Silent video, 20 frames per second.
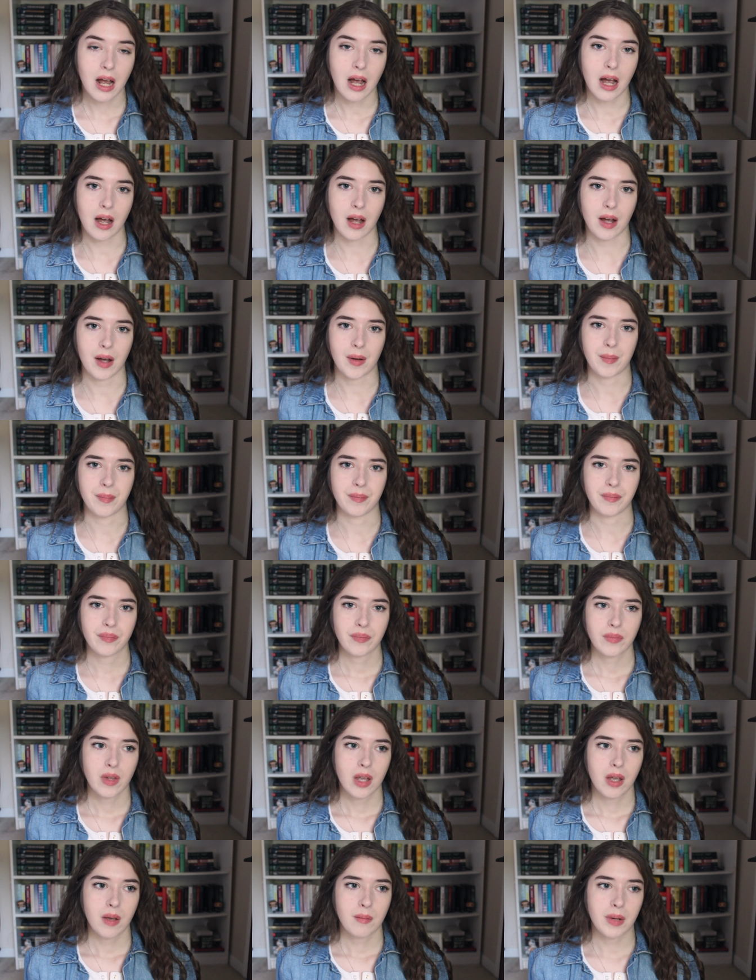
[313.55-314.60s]
Um,
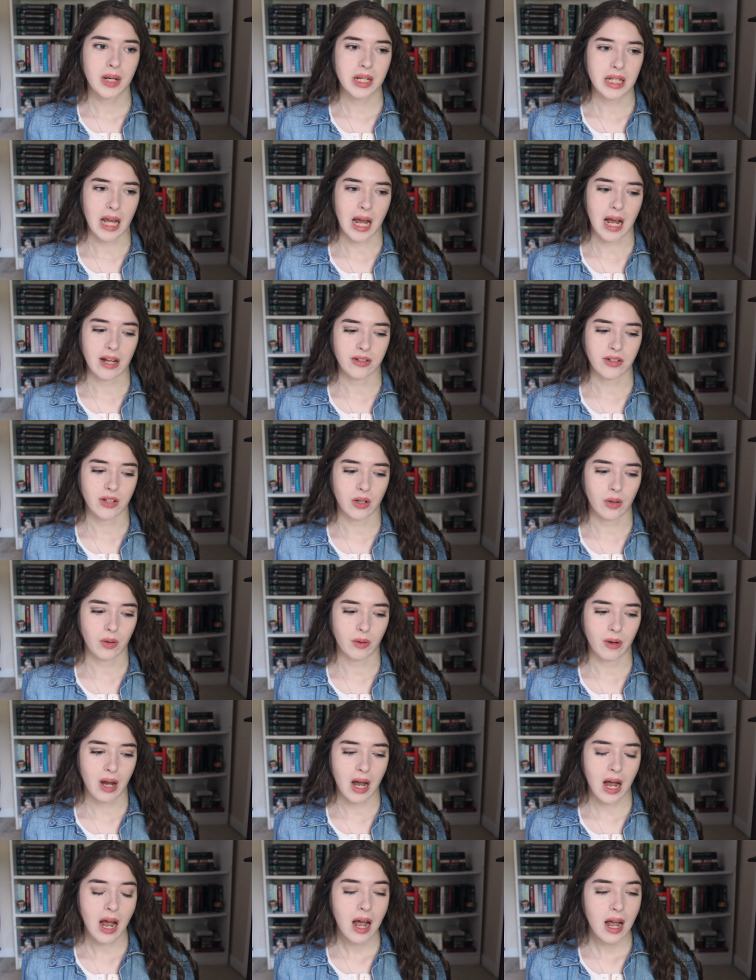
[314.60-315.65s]
but yeah,
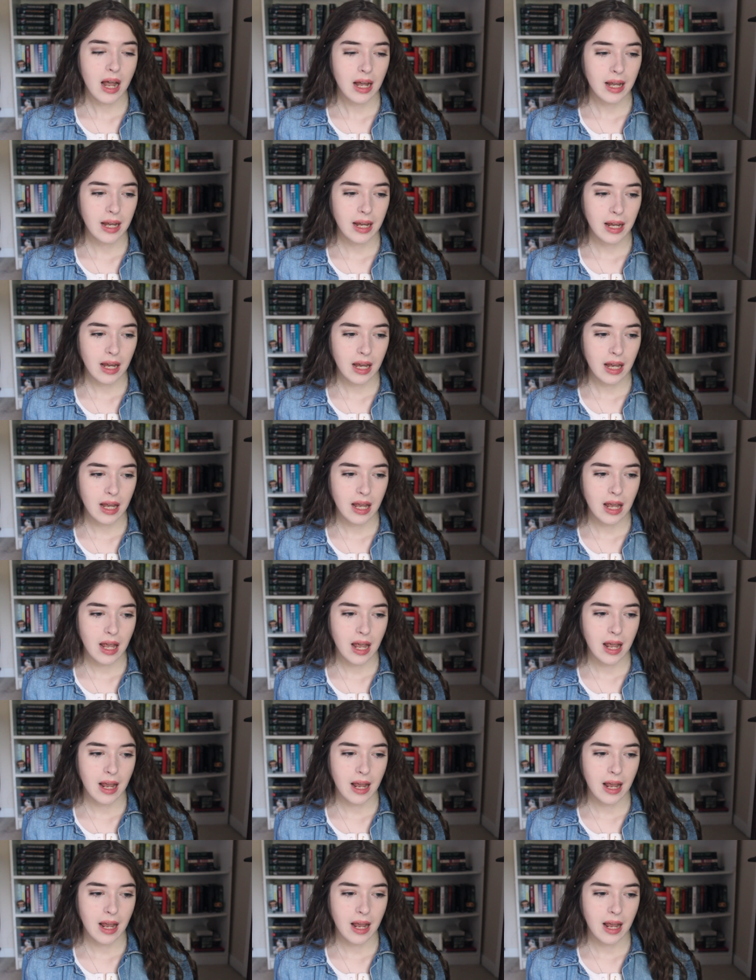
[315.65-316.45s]
so I